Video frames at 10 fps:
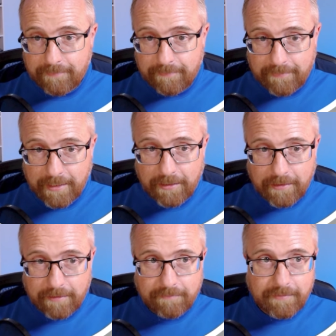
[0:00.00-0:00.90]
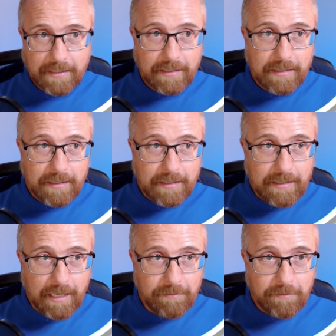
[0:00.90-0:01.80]
Nailed it.
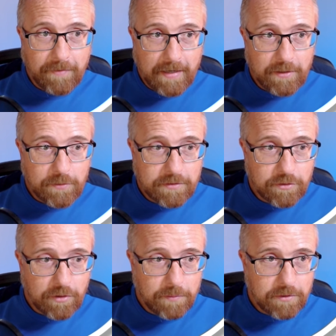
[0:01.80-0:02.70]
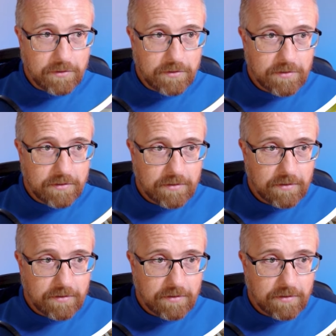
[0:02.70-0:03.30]
And if you find those descriptions,